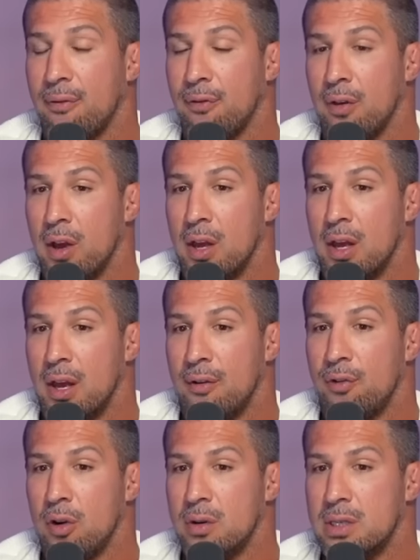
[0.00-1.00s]
like
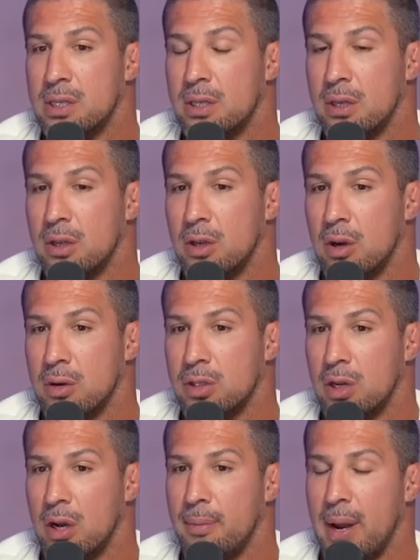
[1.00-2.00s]
if you
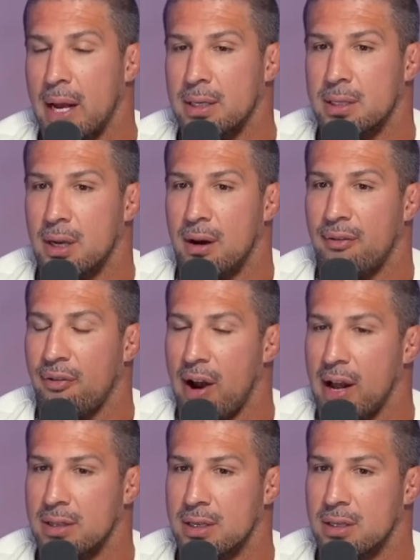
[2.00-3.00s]
stood him next to
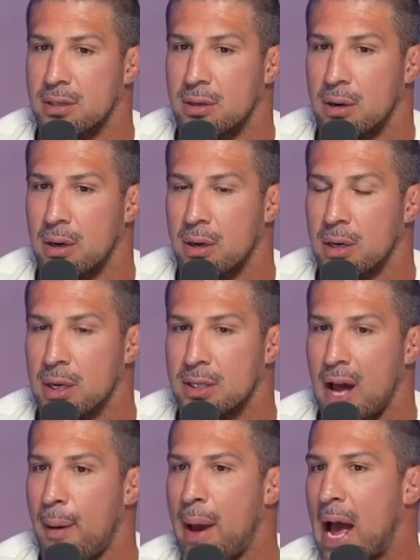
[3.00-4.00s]
Francis or
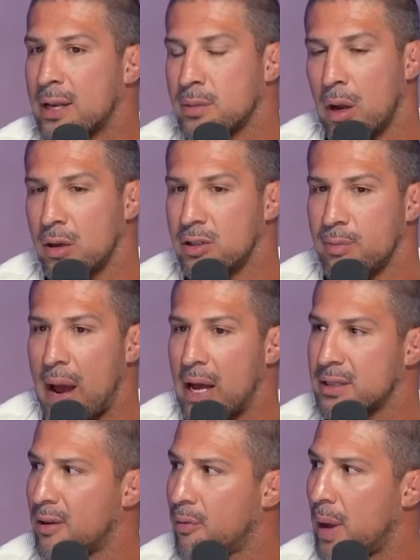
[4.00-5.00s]
Tom Aspinall, who's
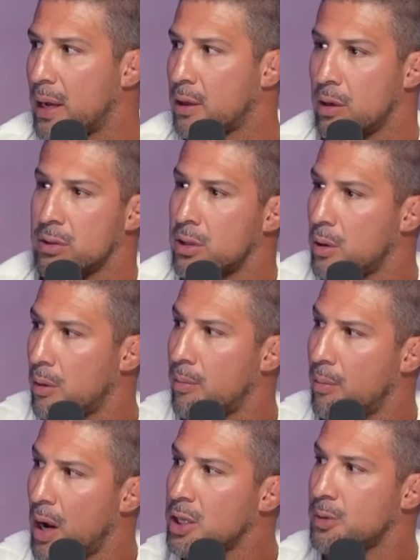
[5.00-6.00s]
massive, like those two
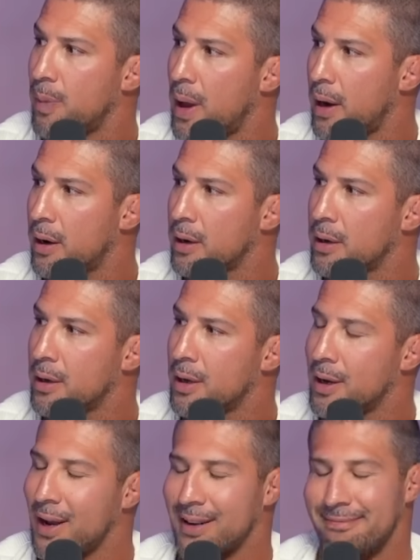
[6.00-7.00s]
are much better.
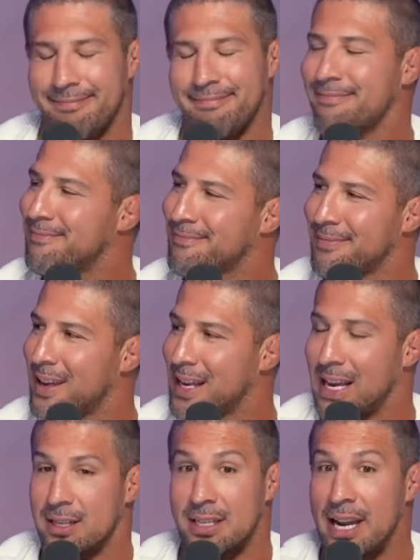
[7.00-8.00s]
You're like,
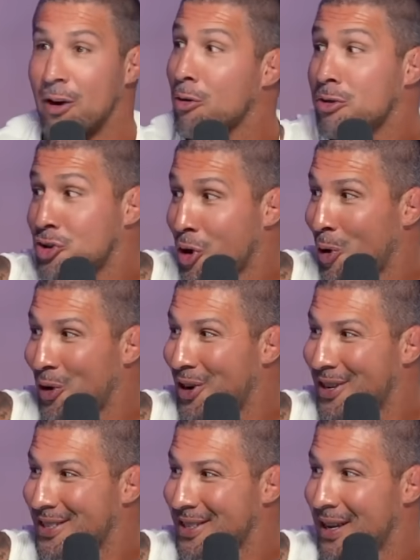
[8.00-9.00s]
He has narrow
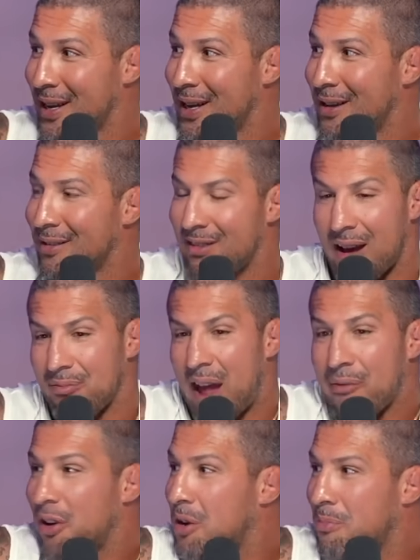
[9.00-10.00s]
shoulders,
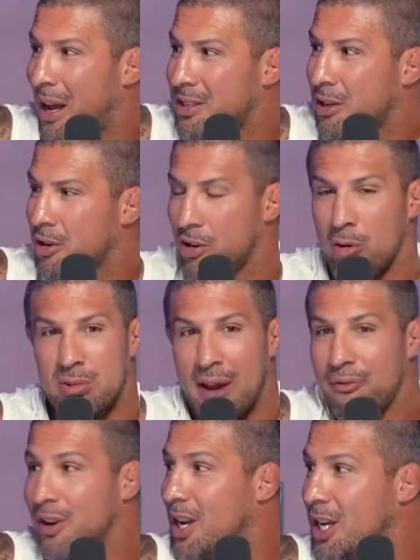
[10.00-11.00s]
not very muscular, no
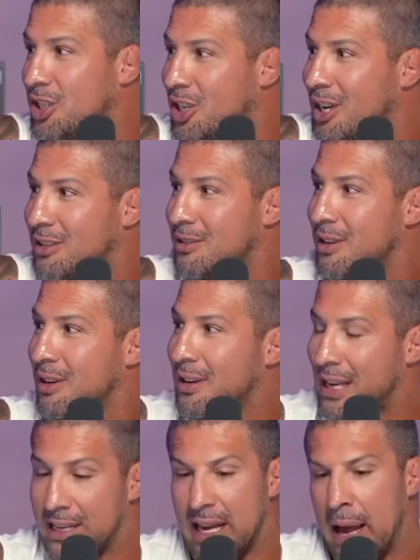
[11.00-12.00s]
definition.
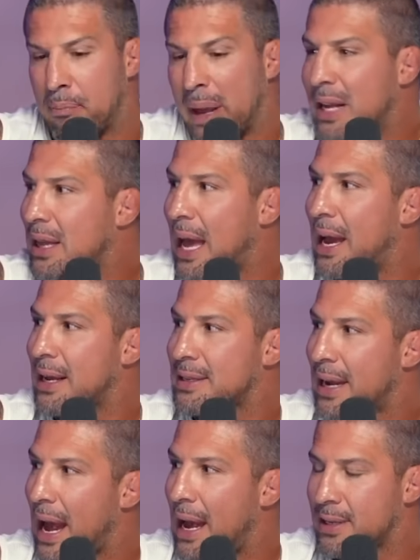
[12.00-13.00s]
He had big
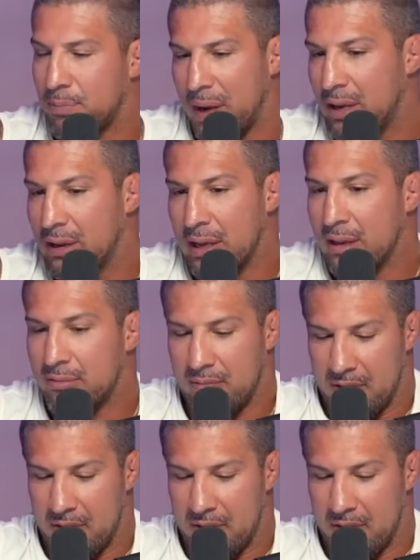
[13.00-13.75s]
legs and ass, but